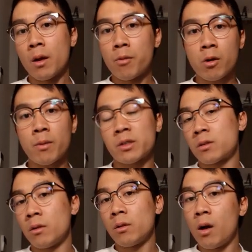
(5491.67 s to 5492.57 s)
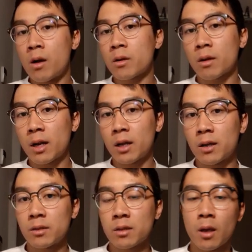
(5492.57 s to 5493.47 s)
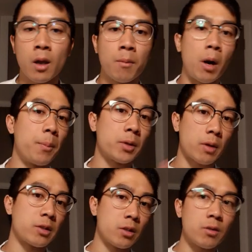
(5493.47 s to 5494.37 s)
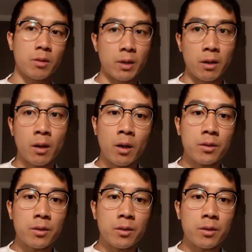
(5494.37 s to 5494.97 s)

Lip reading: Pokemon is no longer as popular as it used to be.